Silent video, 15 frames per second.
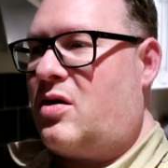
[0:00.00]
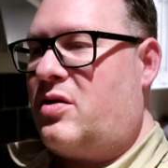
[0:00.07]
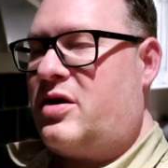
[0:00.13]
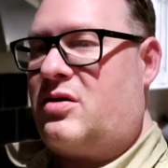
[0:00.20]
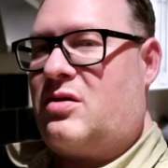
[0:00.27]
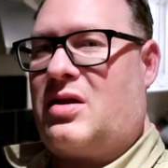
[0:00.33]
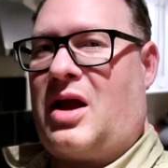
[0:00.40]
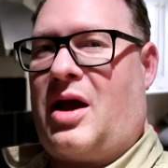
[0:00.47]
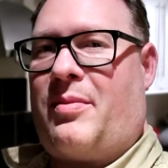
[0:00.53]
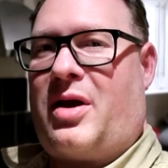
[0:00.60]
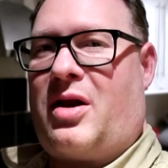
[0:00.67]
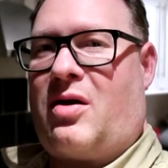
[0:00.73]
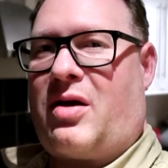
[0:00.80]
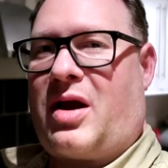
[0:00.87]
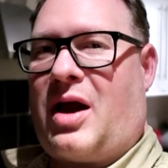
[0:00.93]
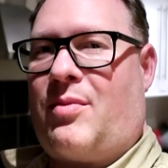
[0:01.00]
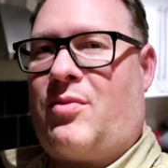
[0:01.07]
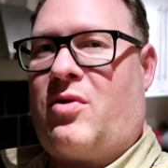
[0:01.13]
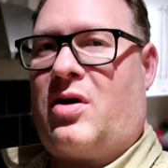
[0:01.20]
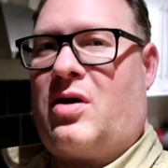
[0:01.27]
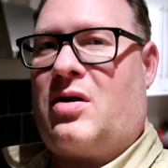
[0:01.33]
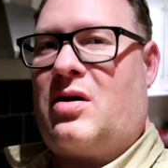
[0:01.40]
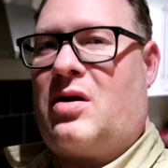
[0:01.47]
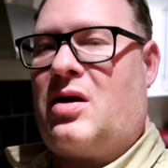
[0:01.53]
He doesn't like being on camera